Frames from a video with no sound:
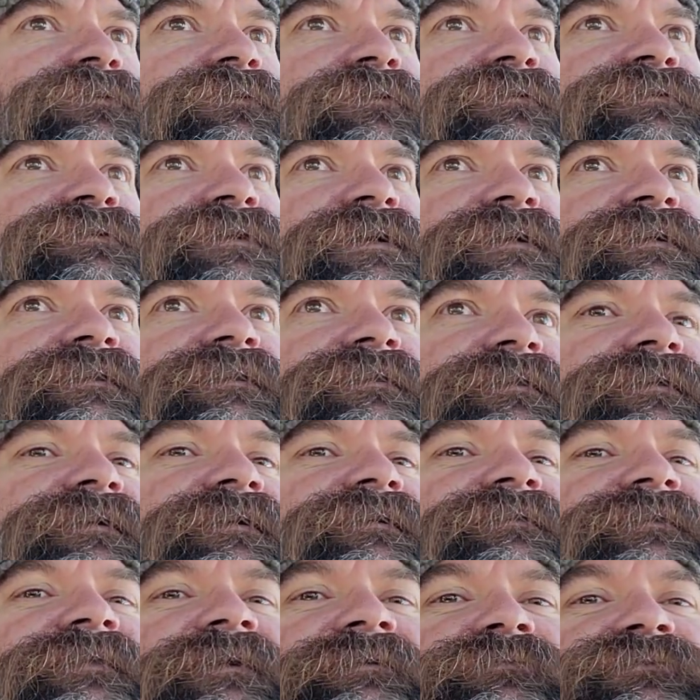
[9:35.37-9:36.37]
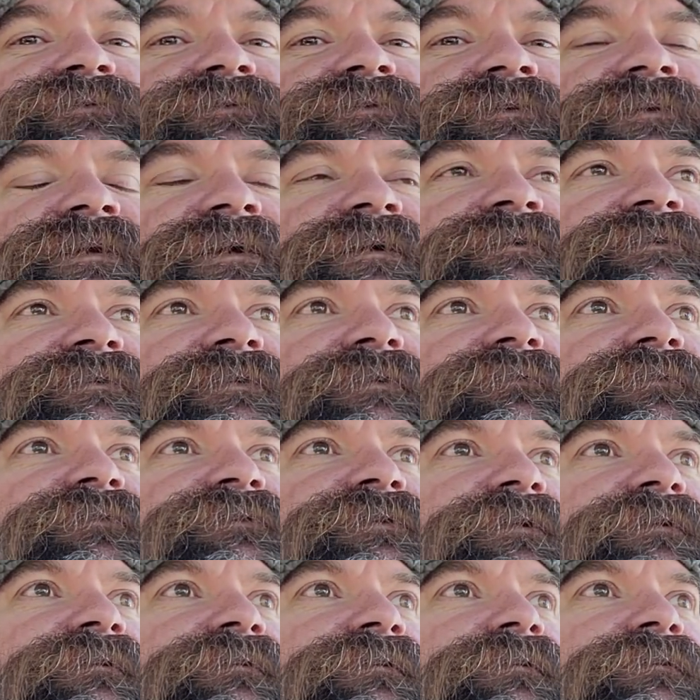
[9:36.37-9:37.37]
And I was like, that was the kind of stuff I was
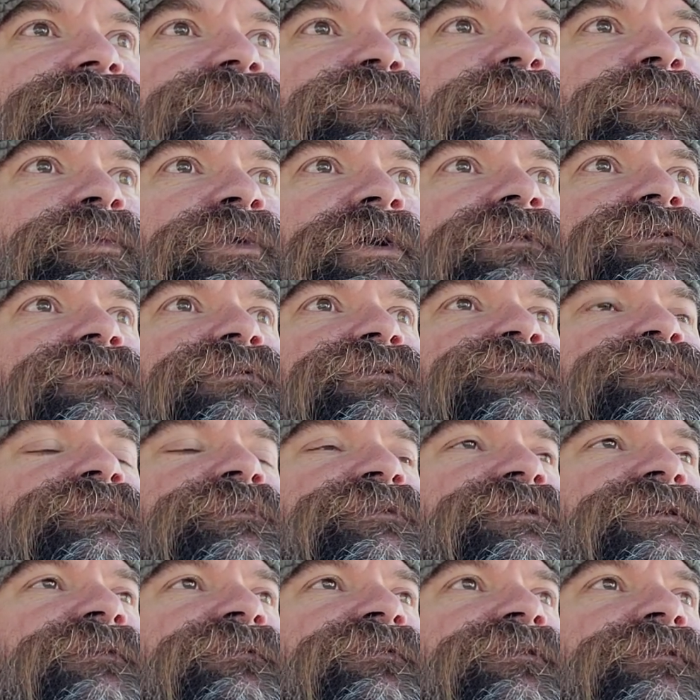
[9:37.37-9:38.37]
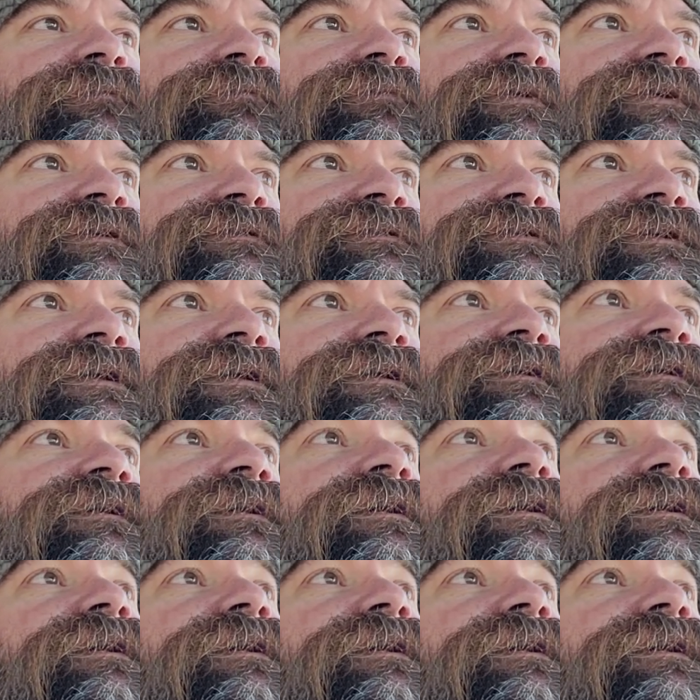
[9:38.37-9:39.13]
like, we brought those specifically because, like,